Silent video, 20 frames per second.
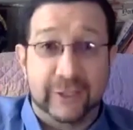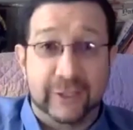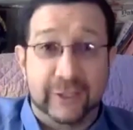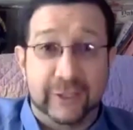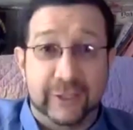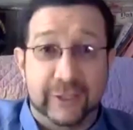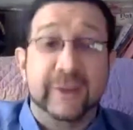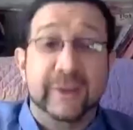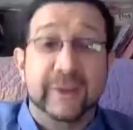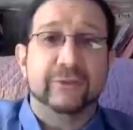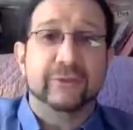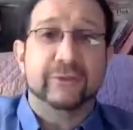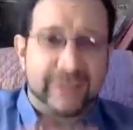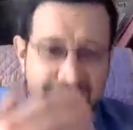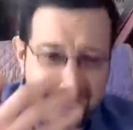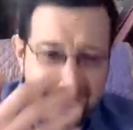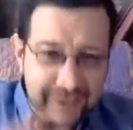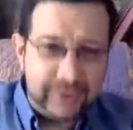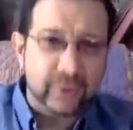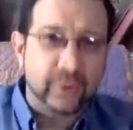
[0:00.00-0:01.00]
people, when his
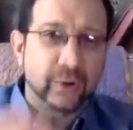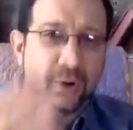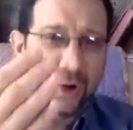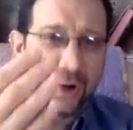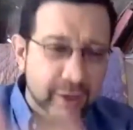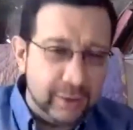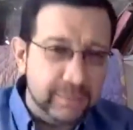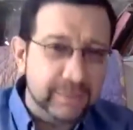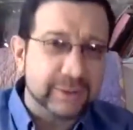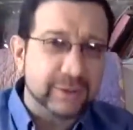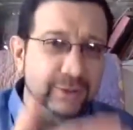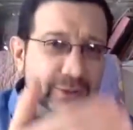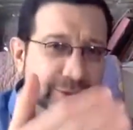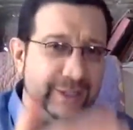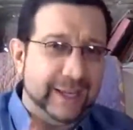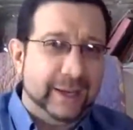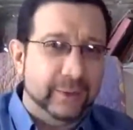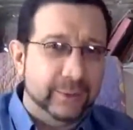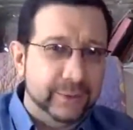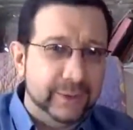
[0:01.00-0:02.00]
critiques or arguments are
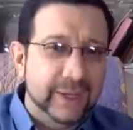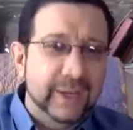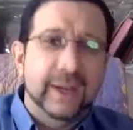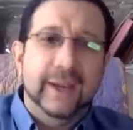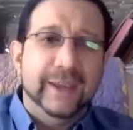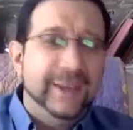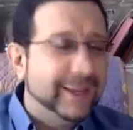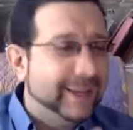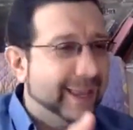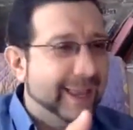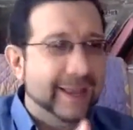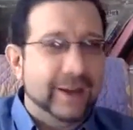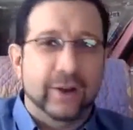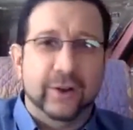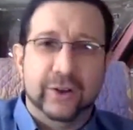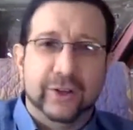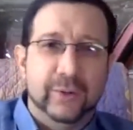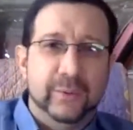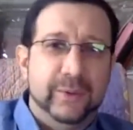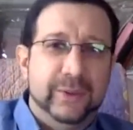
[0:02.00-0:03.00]
sound, you can't
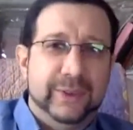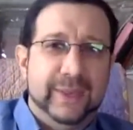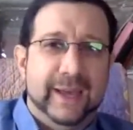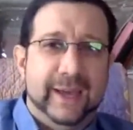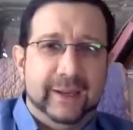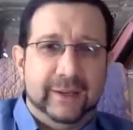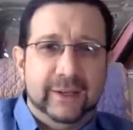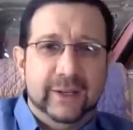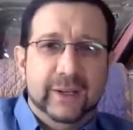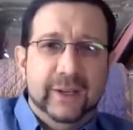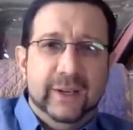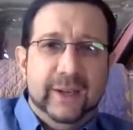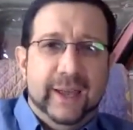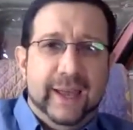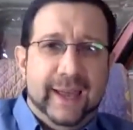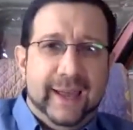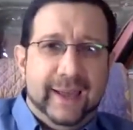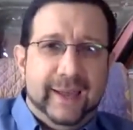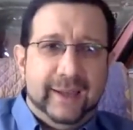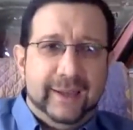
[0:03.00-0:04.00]
argue with that.
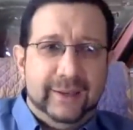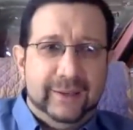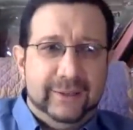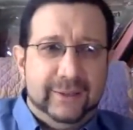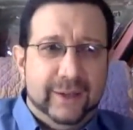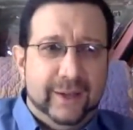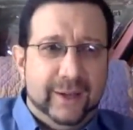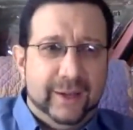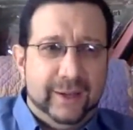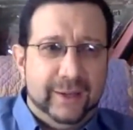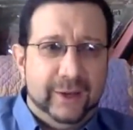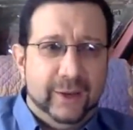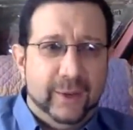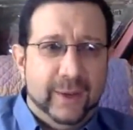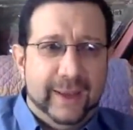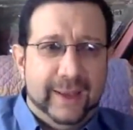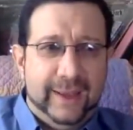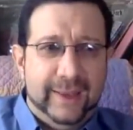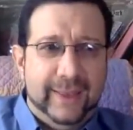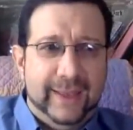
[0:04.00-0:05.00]
And, you know,
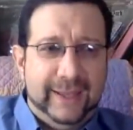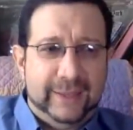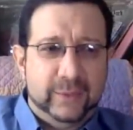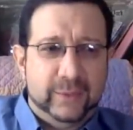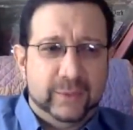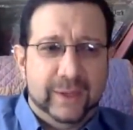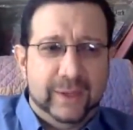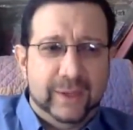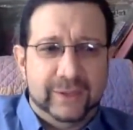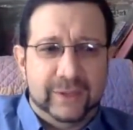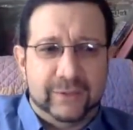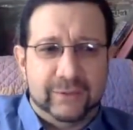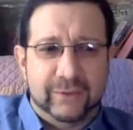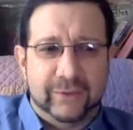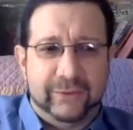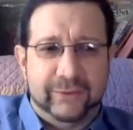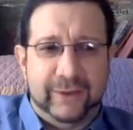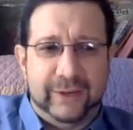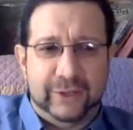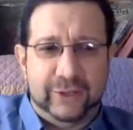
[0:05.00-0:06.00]
and that's why he's such a
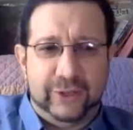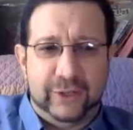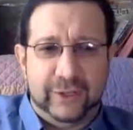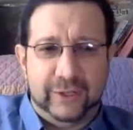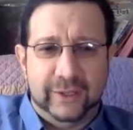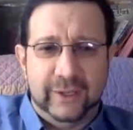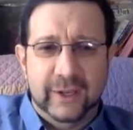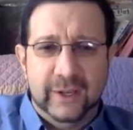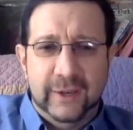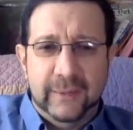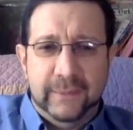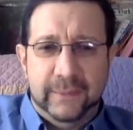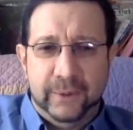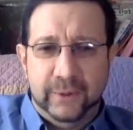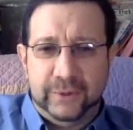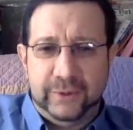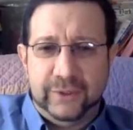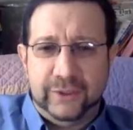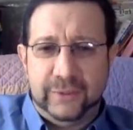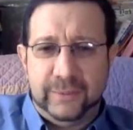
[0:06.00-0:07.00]
refreshing
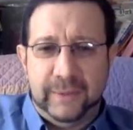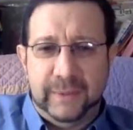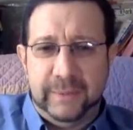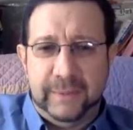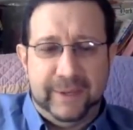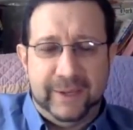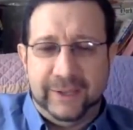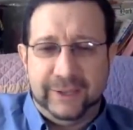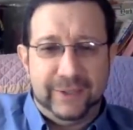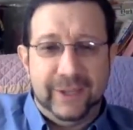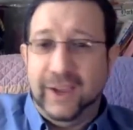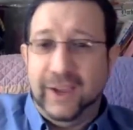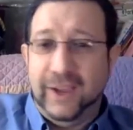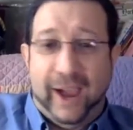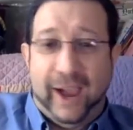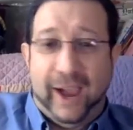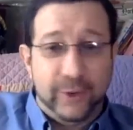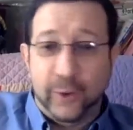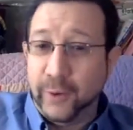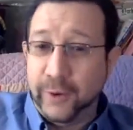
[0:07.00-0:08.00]
person to me, because I
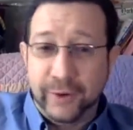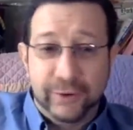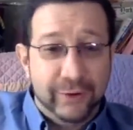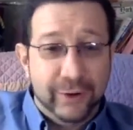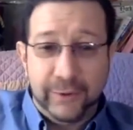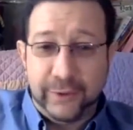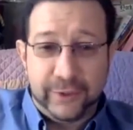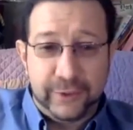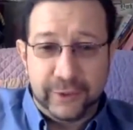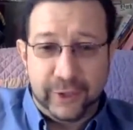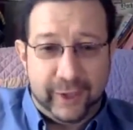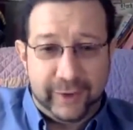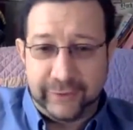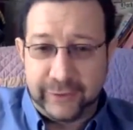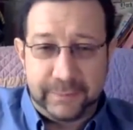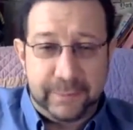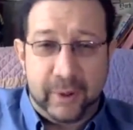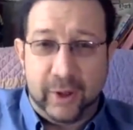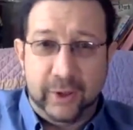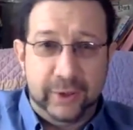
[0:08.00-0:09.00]
don't agree with a lot of his
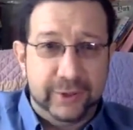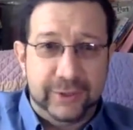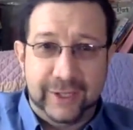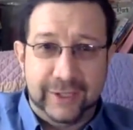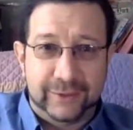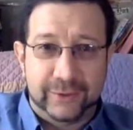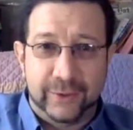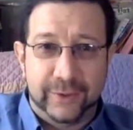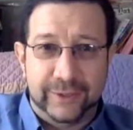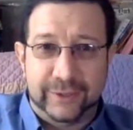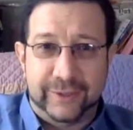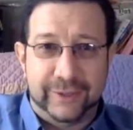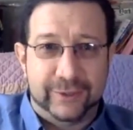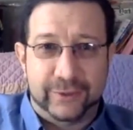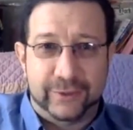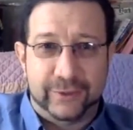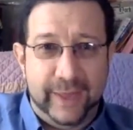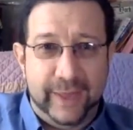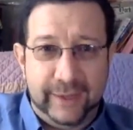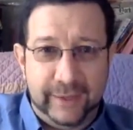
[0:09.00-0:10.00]
politics or this or
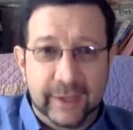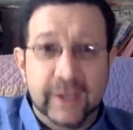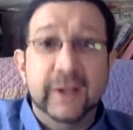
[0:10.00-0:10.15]
that.